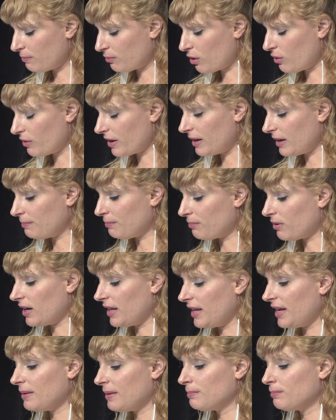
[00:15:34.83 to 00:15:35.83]
broken,
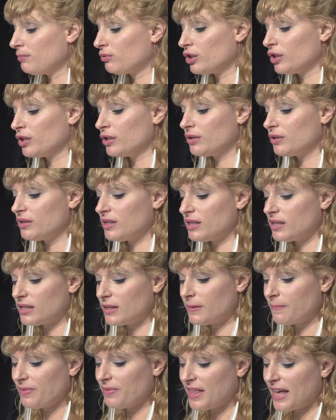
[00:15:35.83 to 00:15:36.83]
bloody, and bruised.
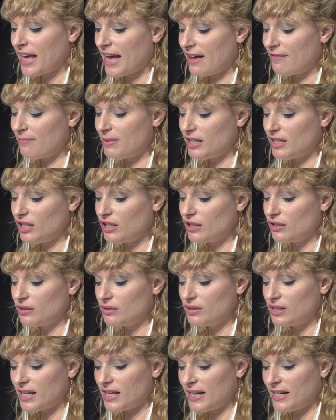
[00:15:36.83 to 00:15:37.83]
They have been
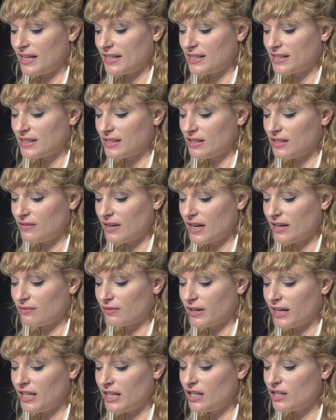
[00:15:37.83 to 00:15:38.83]
used and
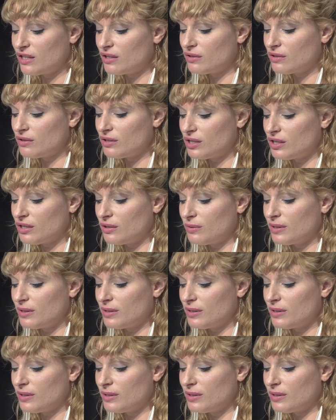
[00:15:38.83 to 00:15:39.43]
reused to